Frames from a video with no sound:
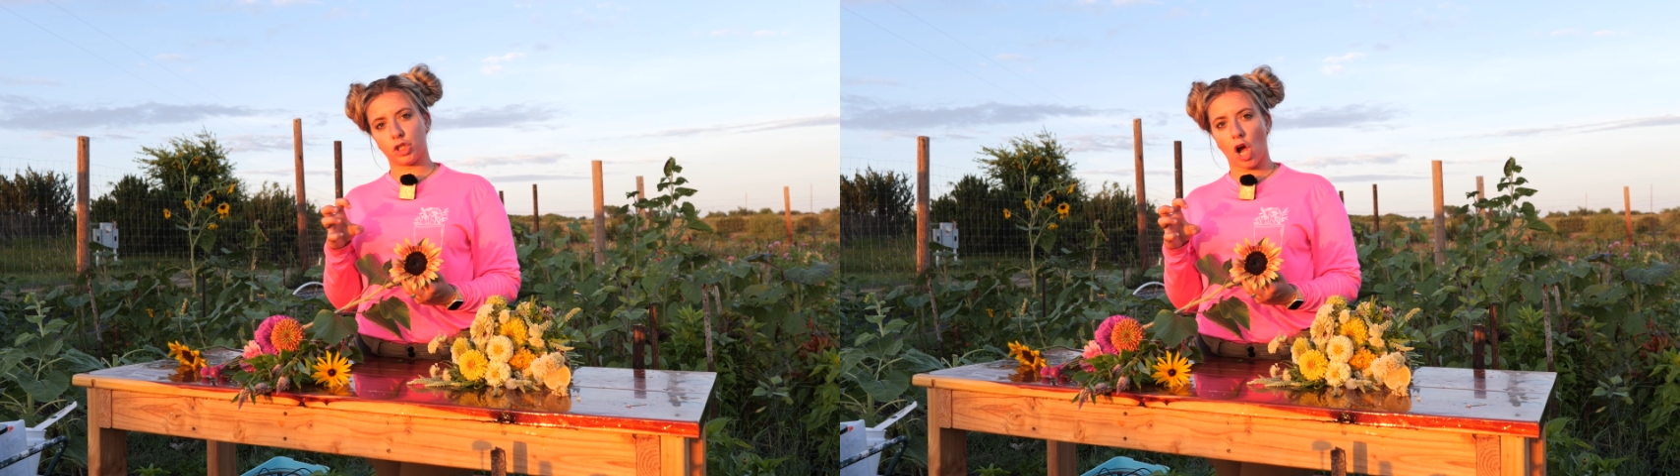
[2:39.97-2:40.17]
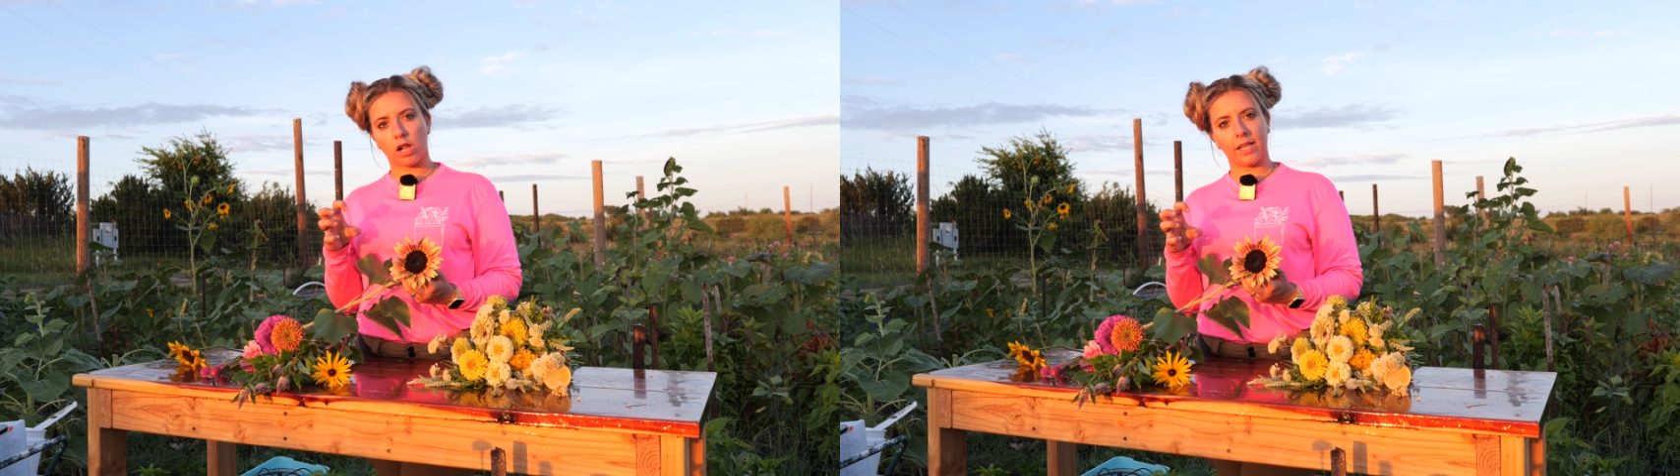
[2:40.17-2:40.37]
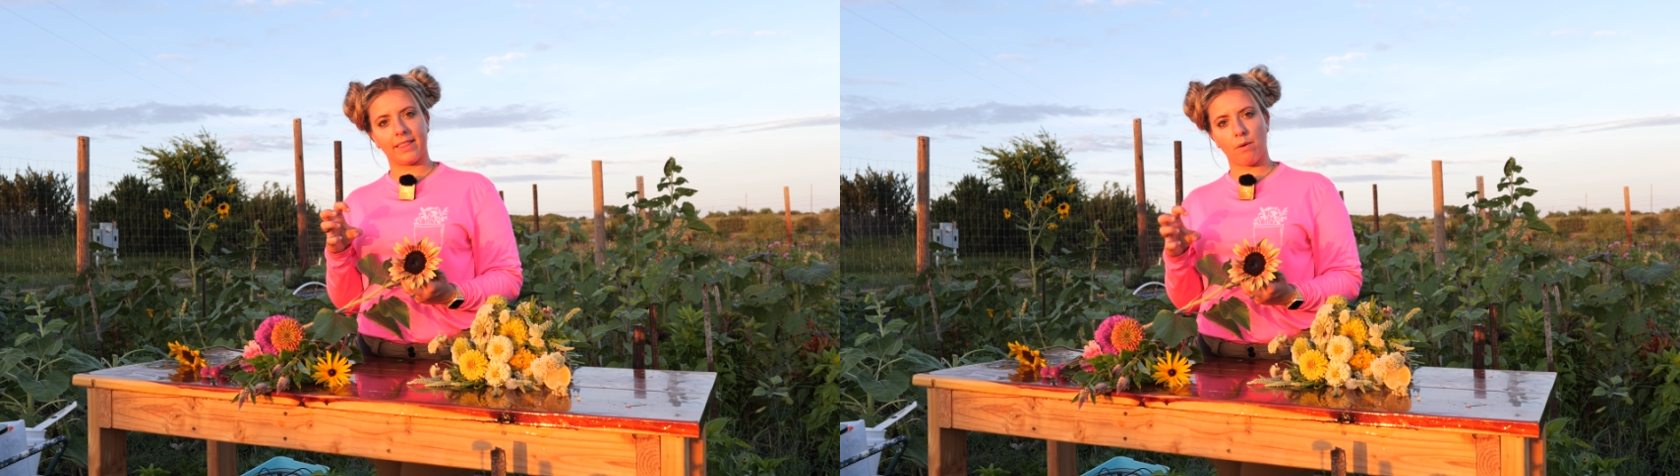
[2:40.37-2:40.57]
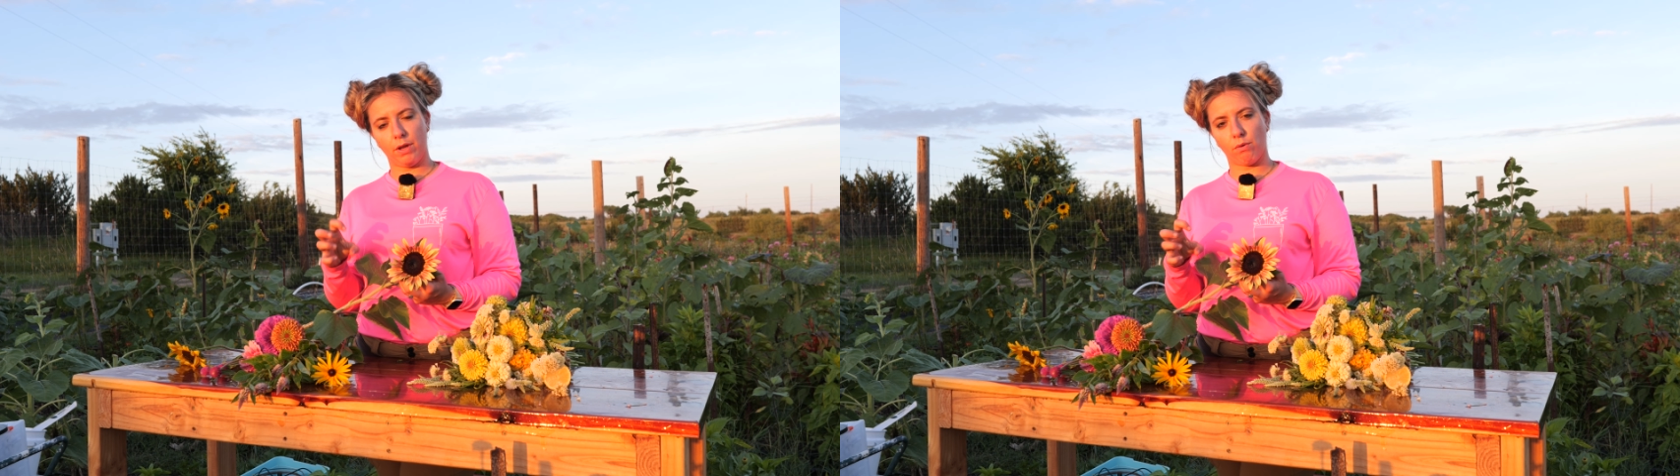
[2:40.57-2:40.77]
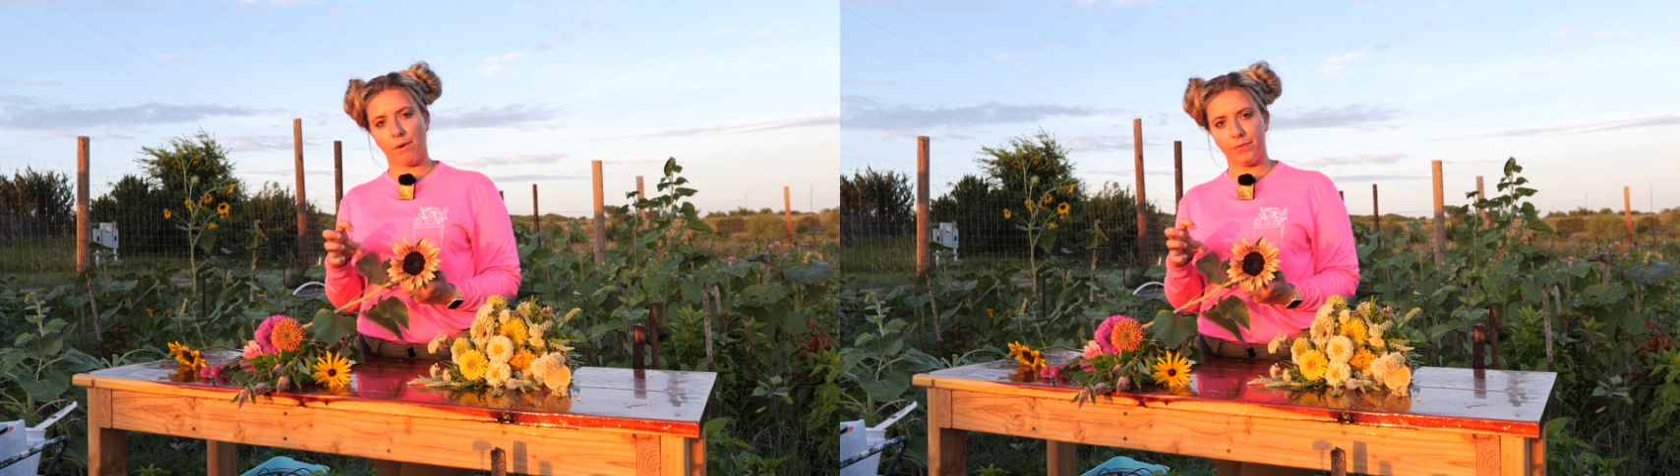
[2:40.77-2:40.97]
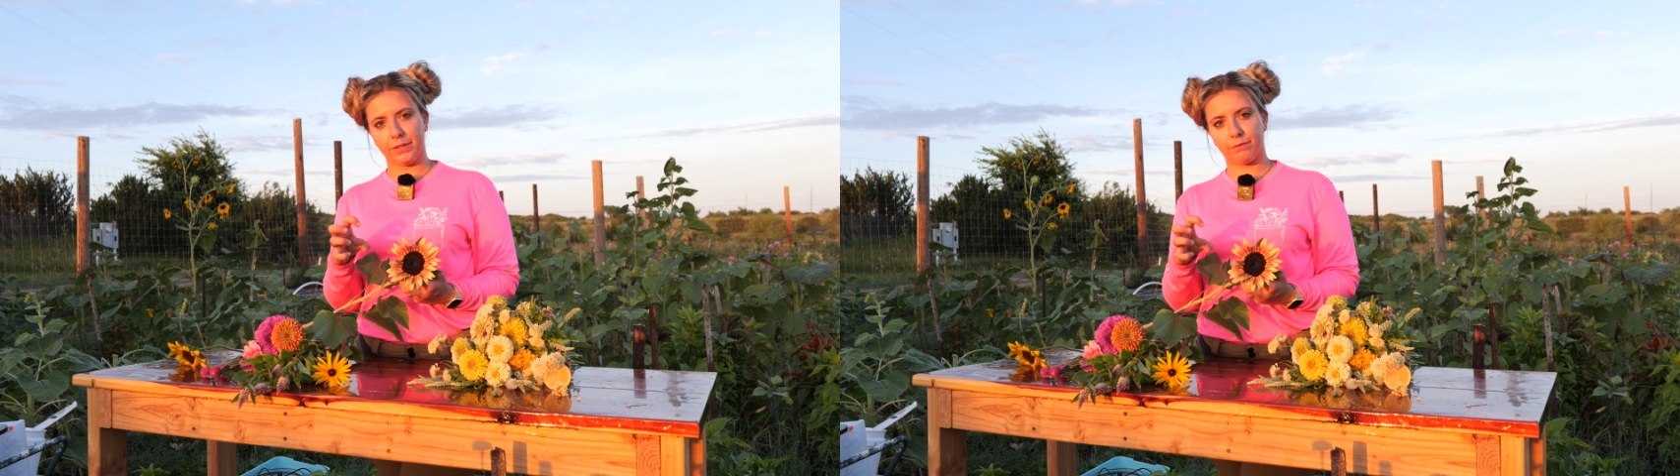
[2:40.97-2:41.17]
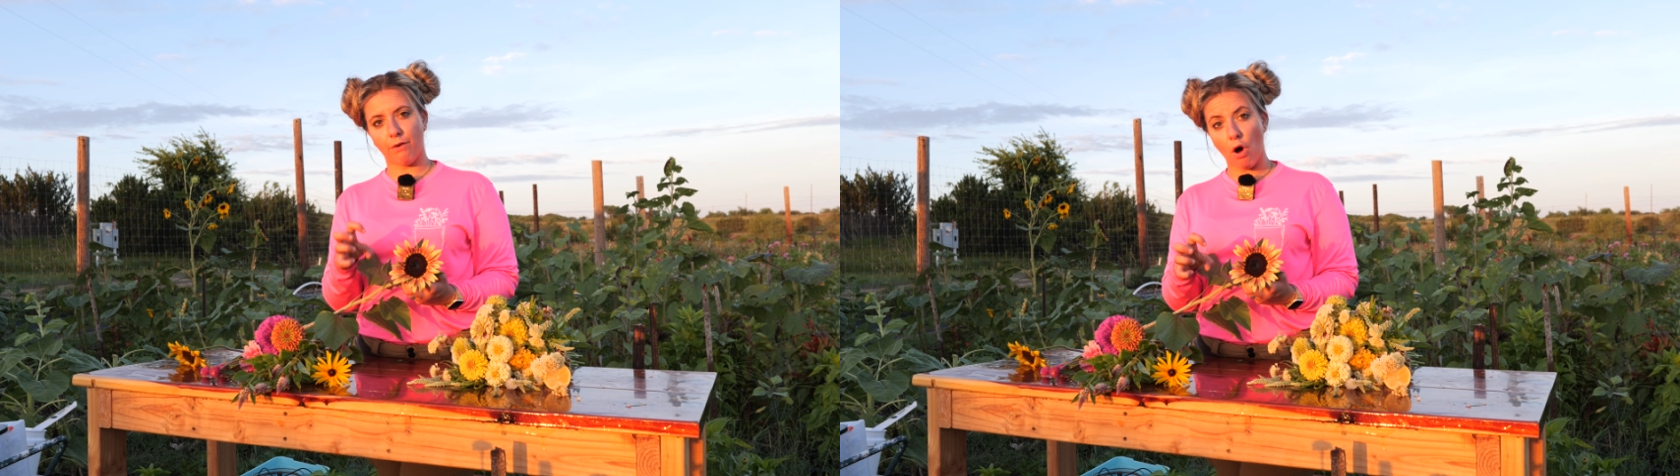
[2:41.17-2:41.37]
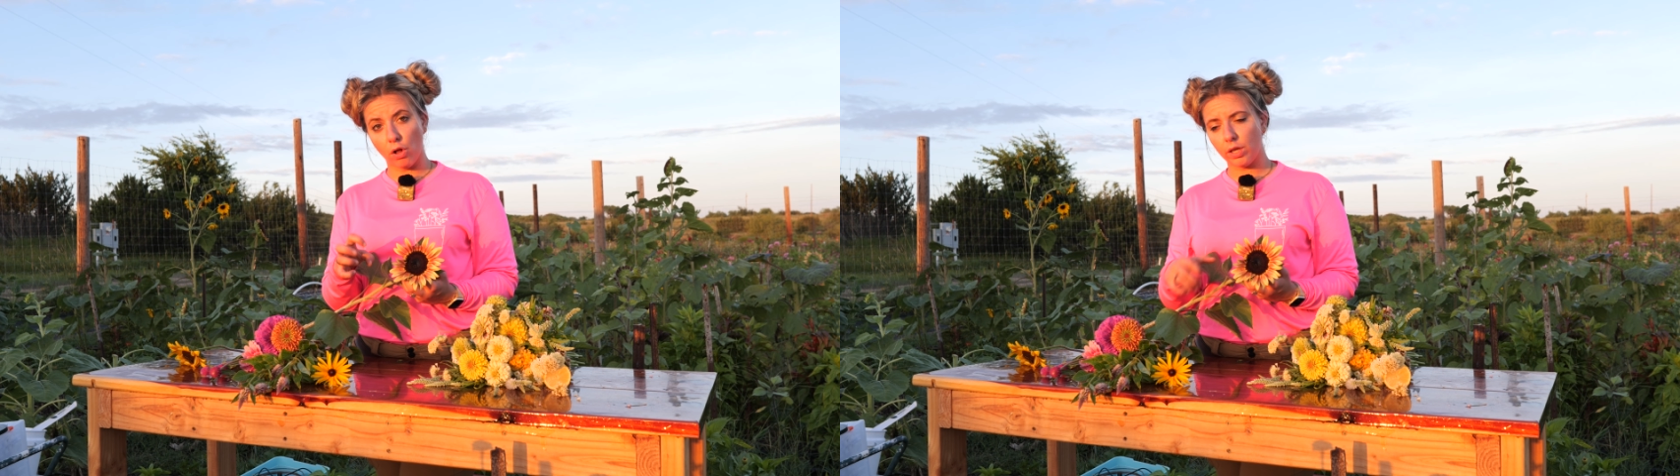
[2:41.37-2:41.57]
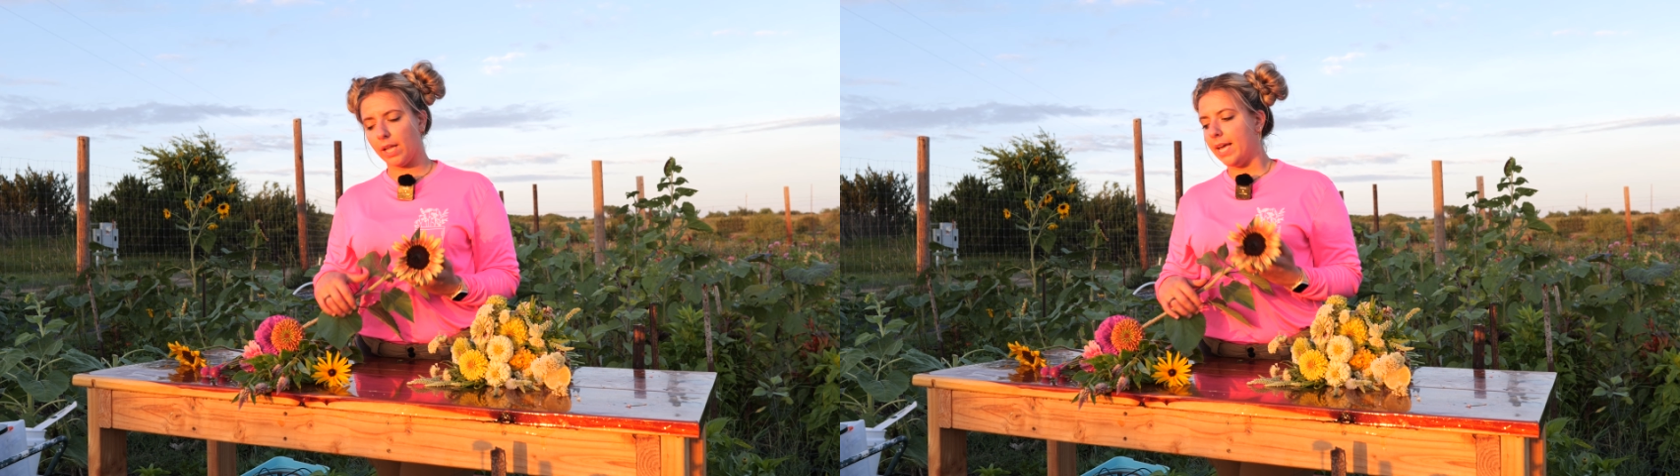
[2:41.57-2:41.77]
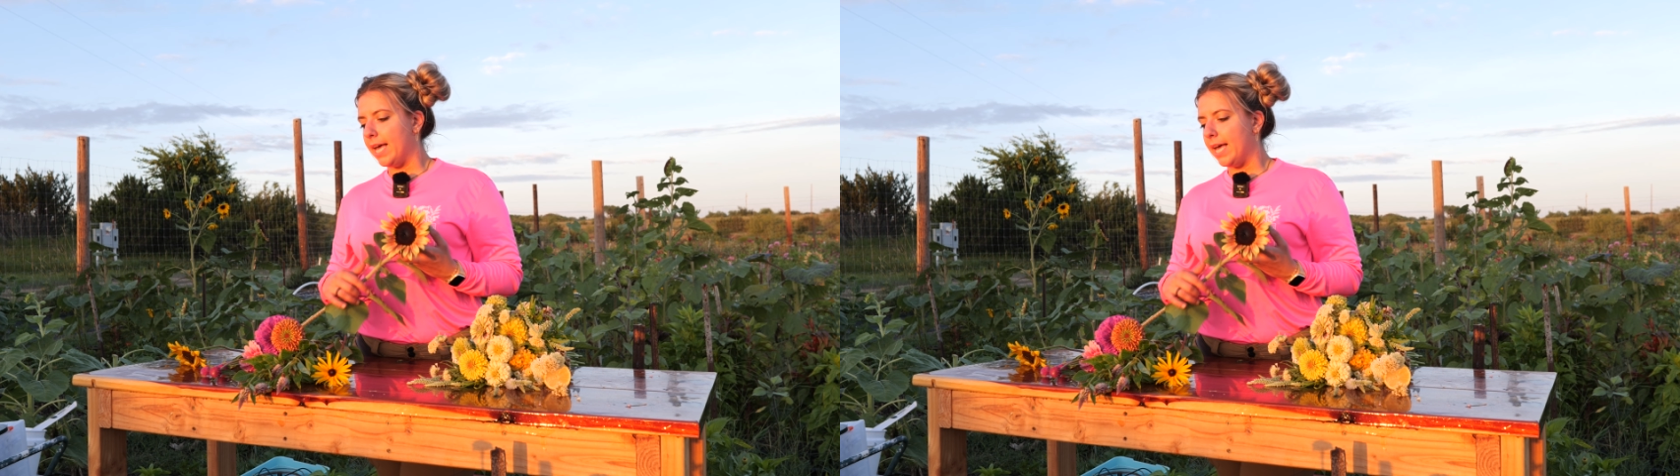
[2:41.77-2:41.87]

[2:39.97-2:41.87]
chocolate that we grow in the fall.